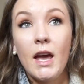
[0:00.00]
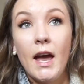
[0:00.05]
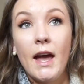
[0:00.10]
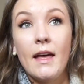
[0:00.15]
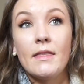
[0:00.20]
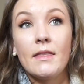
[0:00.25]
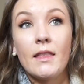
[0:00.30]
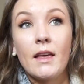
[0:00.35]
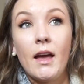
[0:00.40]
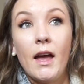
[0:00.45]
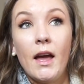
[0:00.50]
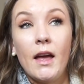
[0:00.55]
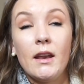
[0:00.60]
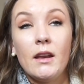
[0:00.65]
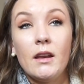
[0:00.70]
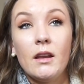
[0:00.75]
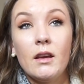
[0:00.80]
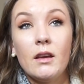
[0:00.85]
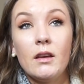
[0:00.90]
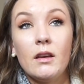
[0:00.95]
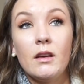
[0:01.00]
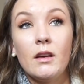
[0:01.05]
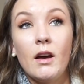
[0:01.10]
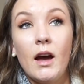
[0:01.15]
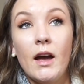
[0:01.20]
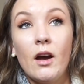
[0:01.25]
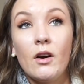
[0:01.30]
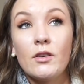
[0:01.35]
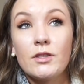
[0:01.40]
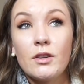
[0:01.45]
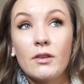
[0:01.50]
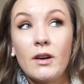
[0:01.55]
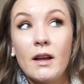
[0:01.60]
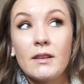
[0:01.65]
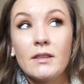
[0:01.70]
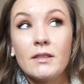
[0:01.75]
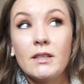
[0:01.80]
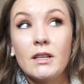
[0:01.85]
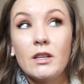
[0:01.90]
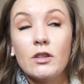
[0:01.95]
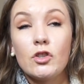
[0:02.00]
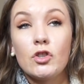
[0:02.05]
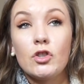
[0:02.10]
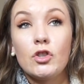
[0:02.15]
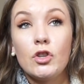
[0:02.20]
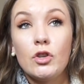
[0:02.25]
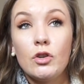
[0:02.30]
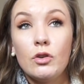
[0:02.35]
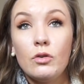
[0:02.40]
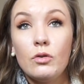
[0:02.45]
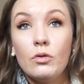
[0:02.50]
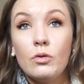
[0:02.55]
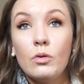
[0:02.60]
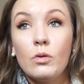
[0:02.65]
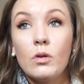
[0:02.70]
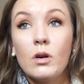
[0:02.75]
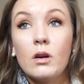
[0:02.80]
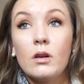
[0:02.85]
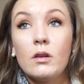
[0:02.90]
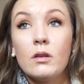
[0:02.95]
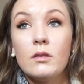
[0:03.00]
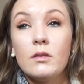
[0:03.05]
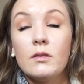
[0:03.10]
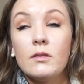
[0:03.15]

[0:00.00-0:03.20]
And then I also got to teach 2